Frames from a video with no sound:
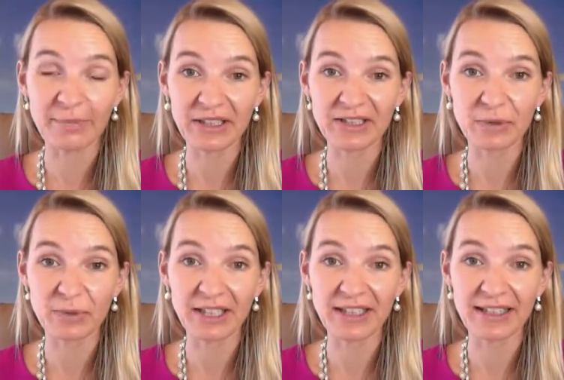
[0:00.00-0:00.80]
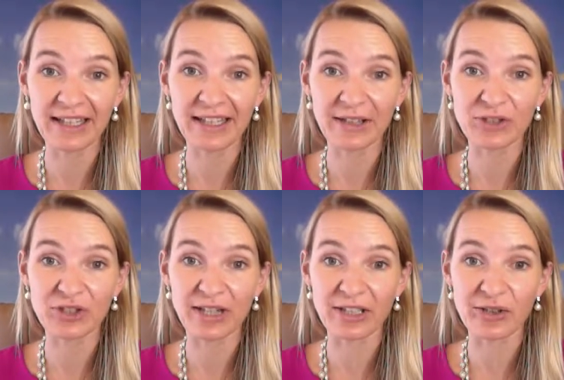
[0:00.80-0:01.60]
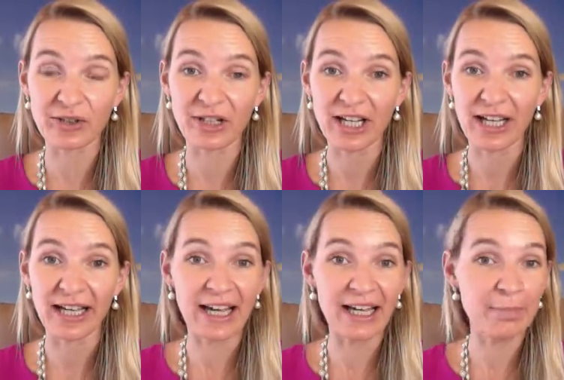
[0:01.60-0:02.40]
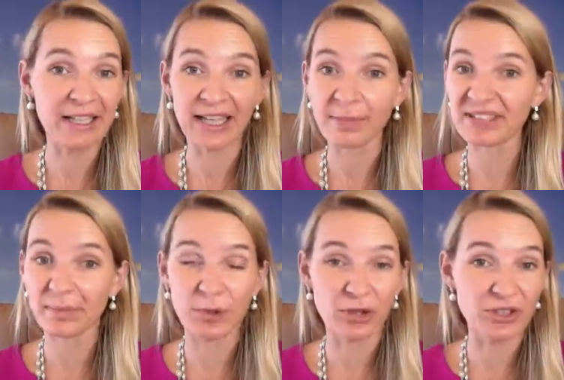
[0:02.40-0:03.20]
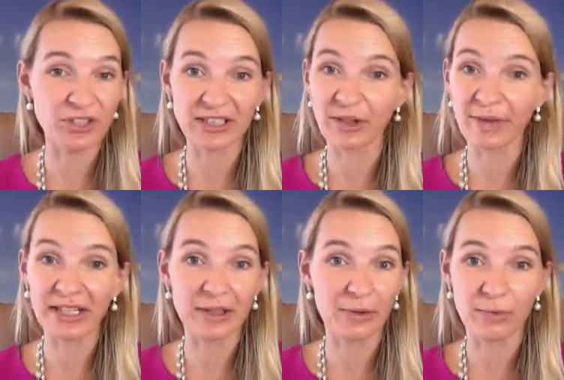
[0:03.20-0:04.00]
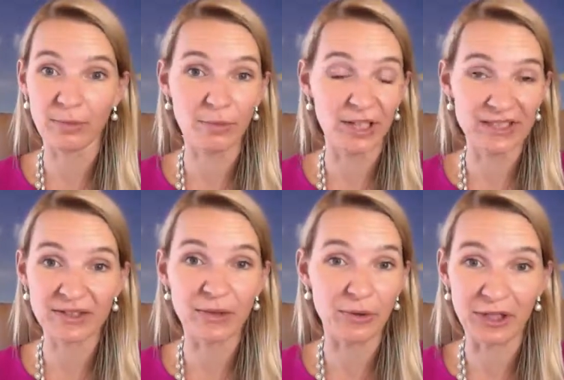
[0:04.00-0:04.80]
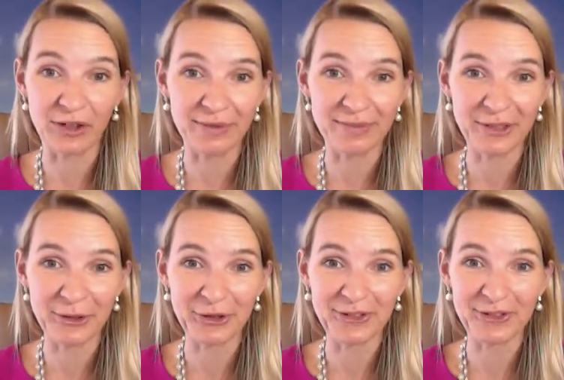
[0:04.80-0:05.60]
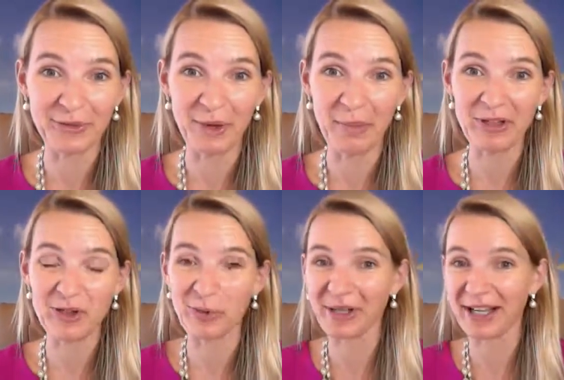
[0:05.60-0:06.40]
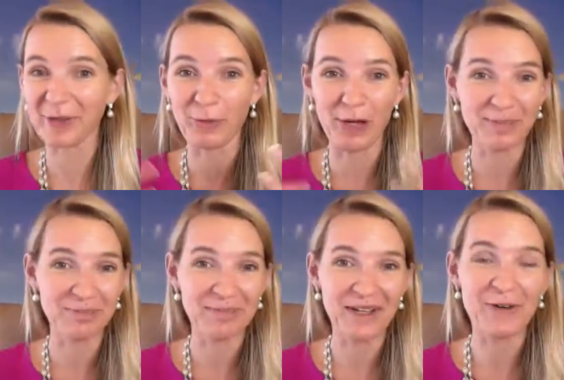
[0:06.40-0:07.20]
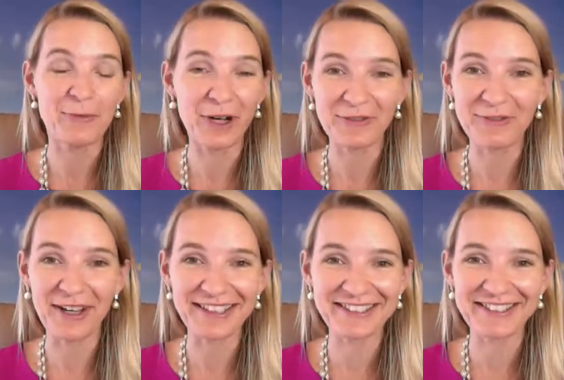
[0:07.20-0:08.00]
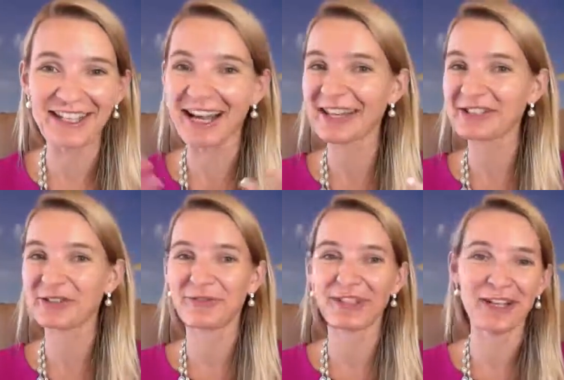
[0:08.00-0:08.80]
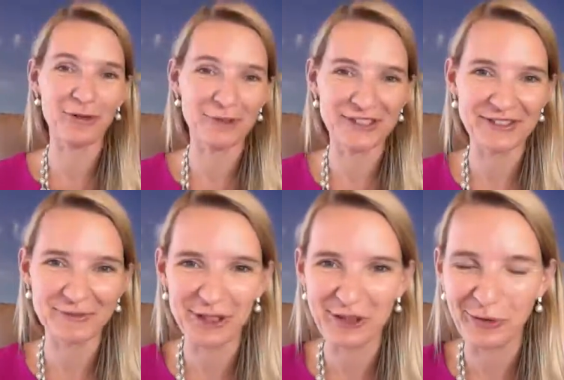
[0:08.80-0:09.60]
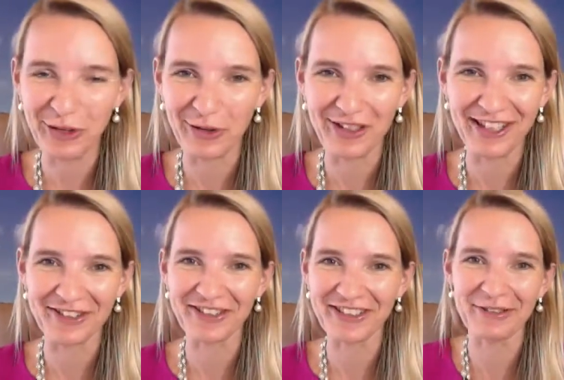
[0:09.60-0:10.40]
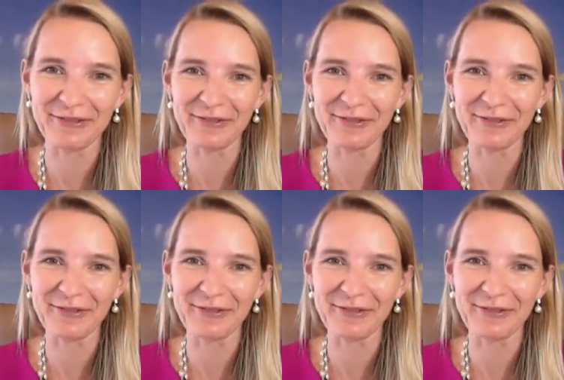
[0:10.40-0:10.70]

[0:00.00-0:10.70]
Because we're really laying out the structure, and I pick up subconsciously already what's going on, because the women show me like one, one face, then I actually figure out what's, what's going on underneath